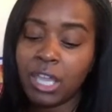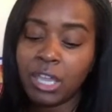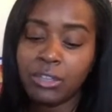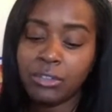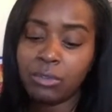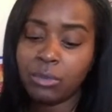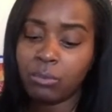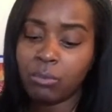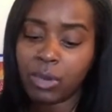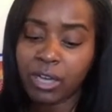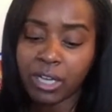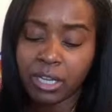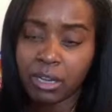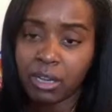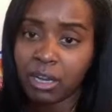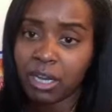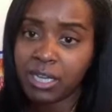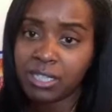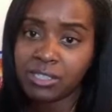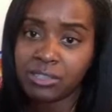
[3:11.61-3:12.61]
You were working
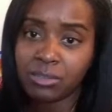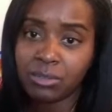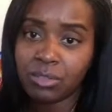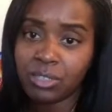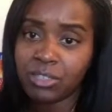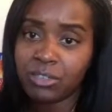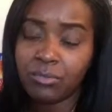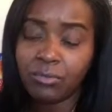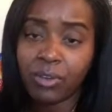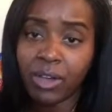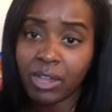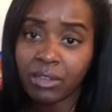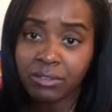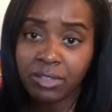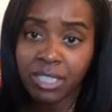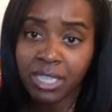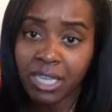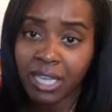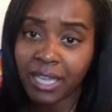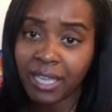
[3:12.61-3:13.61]
hard you followed
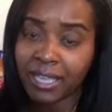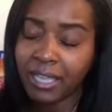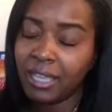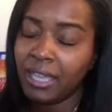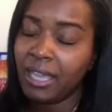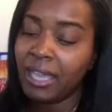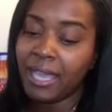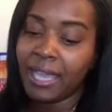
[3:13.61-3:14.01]
the light,